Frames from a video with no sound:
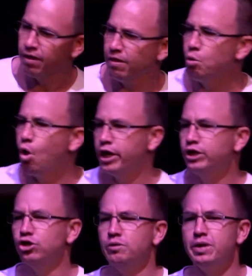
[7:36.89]
They walk
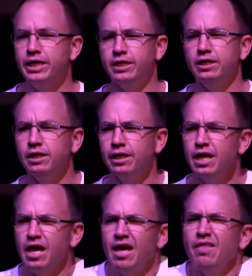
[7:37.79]
into the meeting.
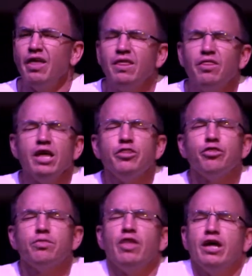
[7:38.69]

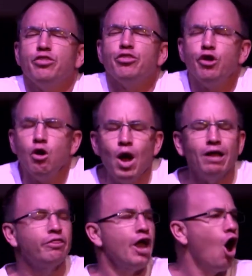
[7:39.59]
They throw
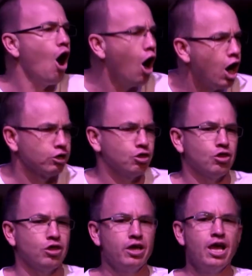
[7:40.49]
out their
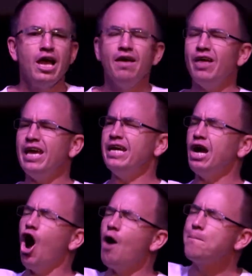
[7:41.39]
hearts. They
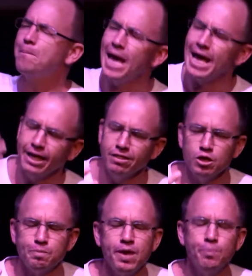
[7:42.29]
begging
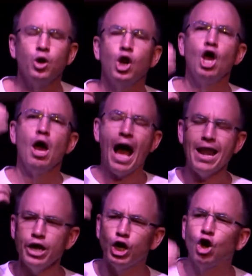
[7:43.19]
these people,
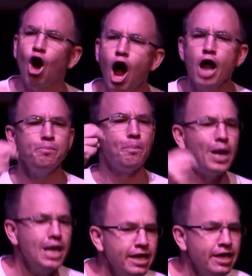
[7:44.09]
under God,
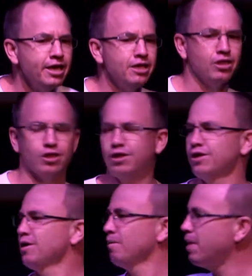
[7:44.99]
please
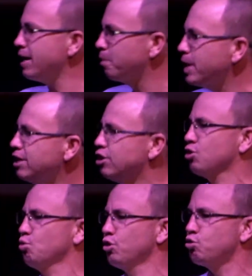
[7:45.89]
make
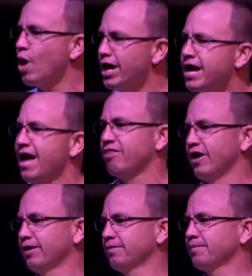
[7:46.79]
peace with one another.
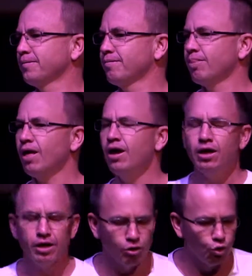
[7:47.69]

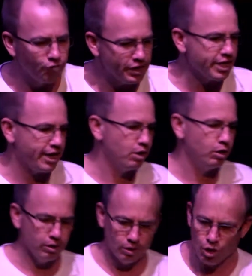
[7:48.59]
All of a
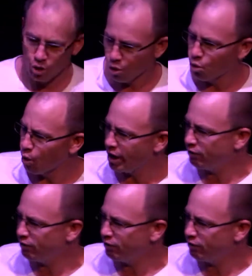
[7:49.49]
sudden, one